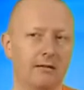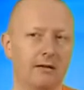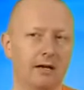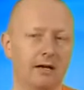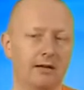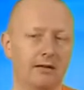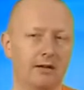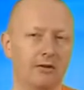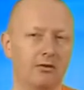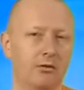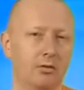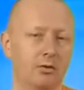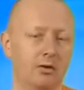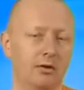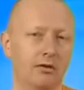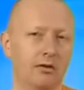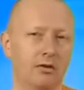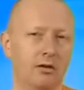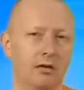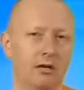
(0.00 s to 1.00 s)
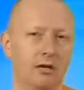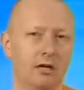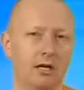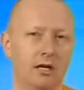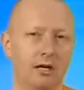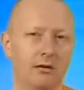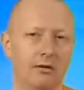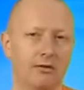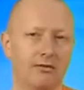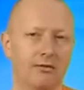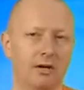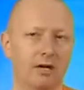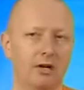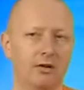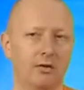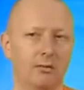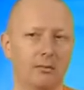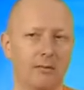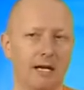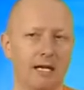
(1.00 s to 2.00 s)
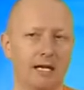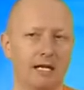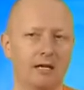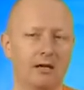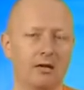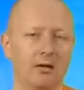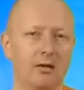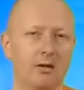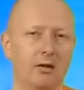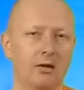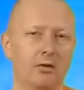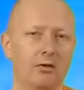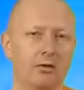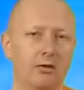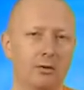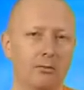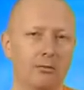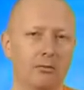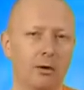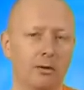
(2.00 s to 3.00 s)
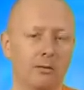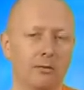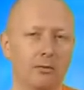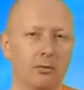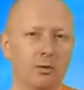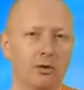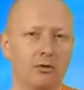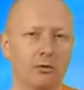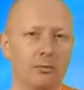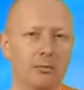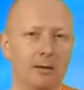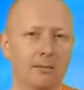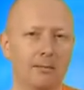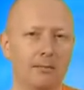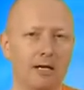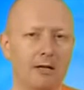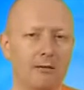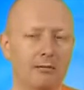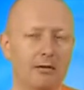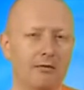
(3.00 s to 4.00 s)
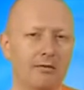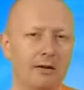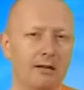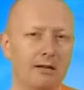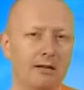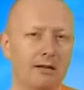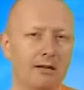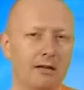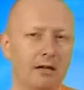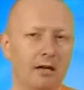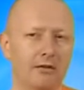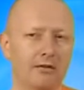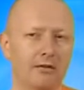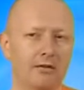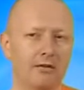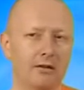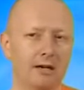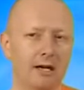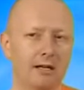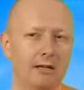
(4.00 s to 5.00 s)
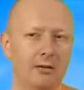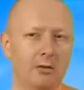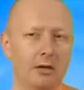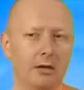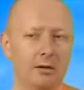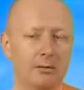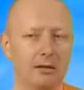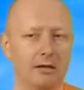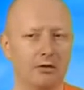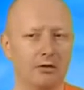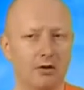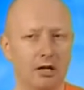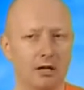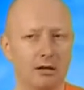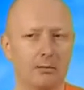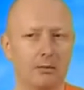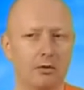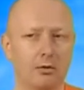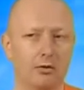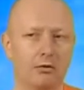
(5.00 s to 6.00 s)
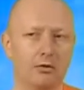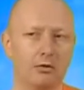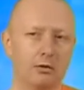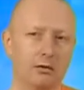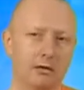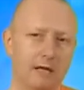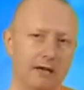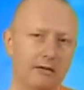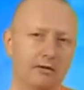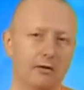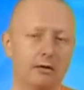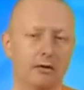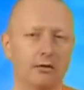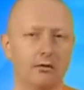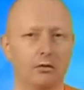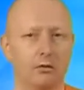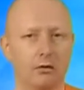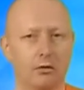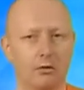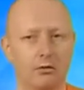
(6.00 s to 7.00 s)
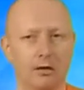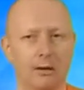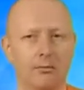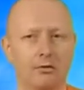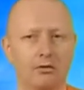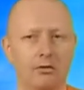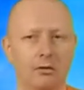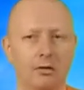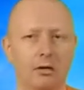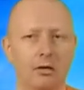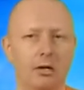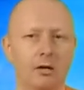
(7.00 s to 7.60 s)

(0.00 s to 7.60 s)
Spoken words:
And this would refer to many sort of problems which would be better prevented in our society, whether it be drug abuse or laziness or corruption.